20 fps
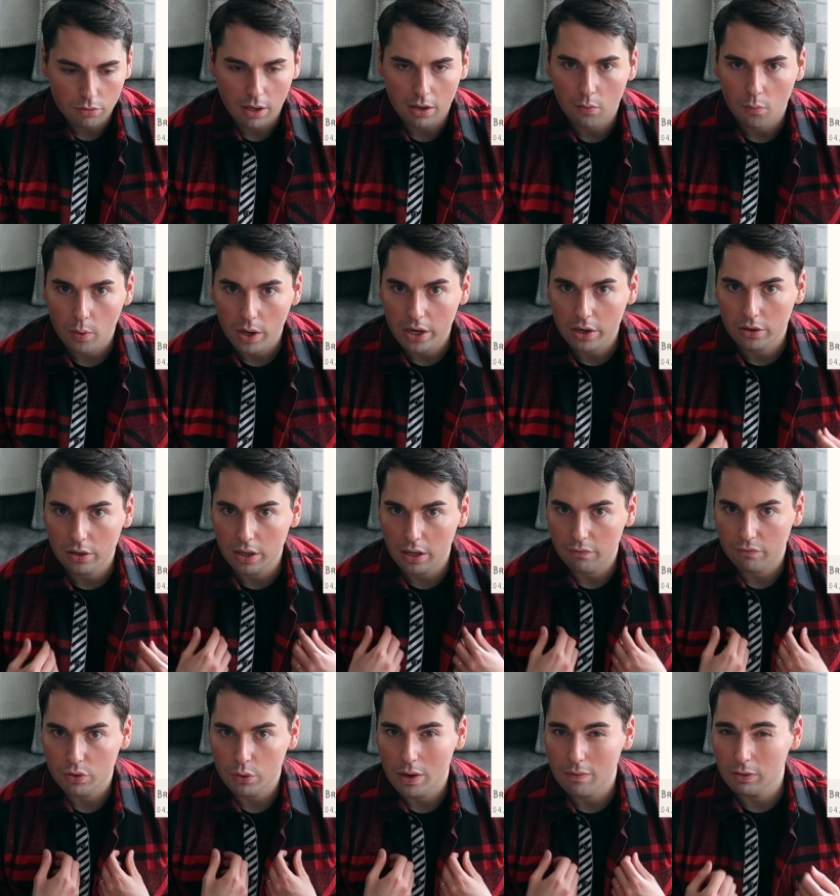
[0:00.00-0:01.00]
can wear
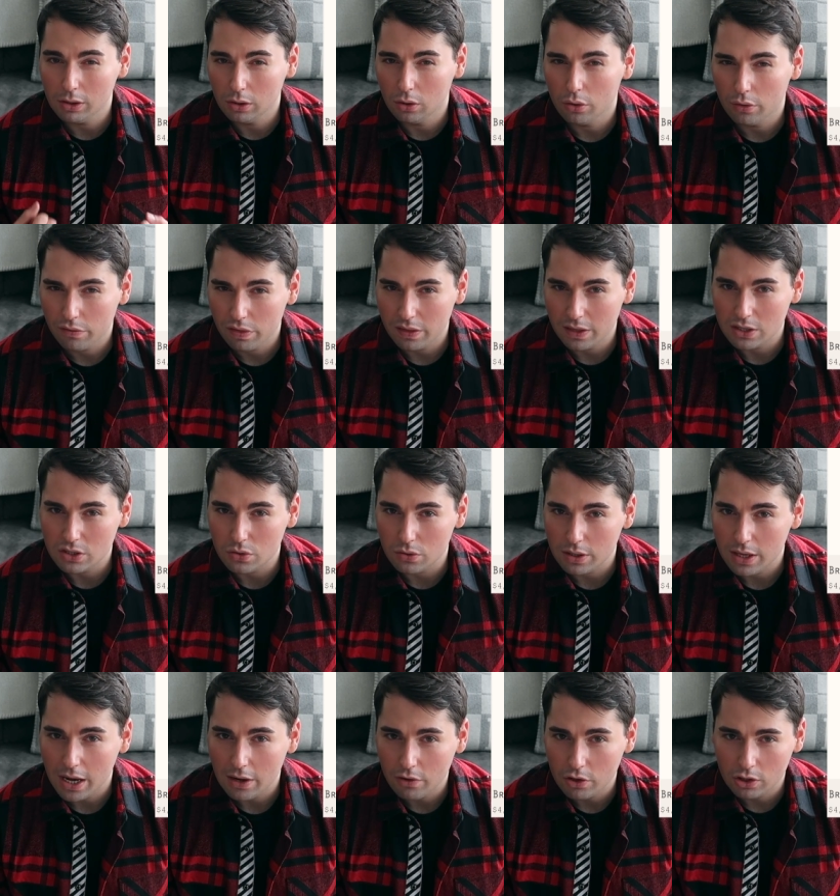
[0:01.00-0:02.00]
if you have a lot of things to
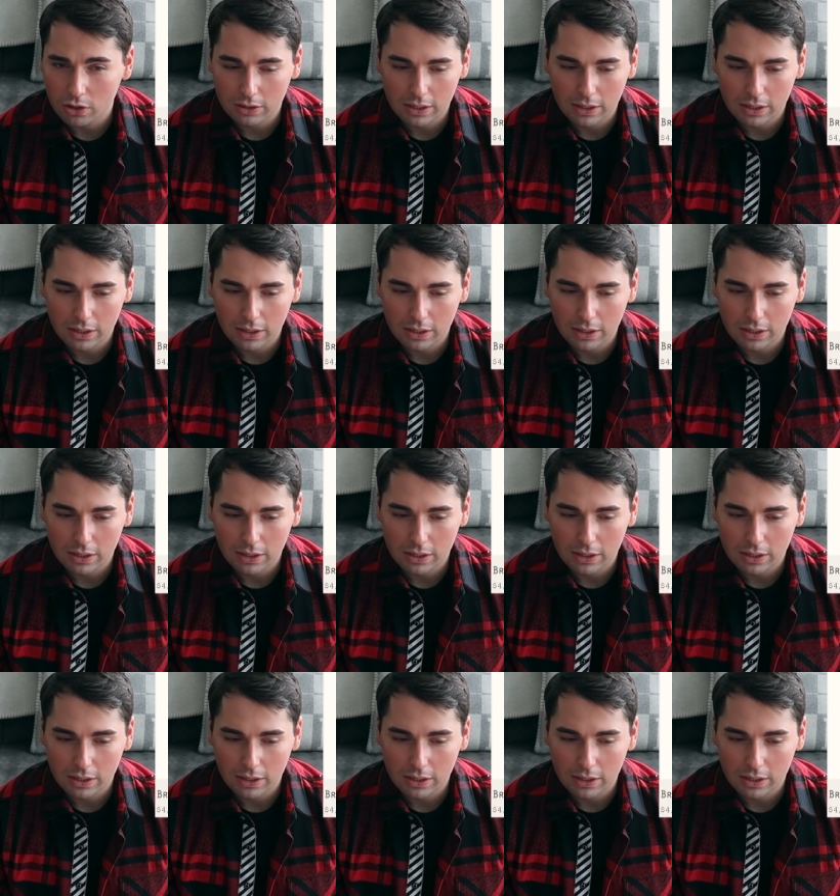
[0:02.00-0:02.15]
carry on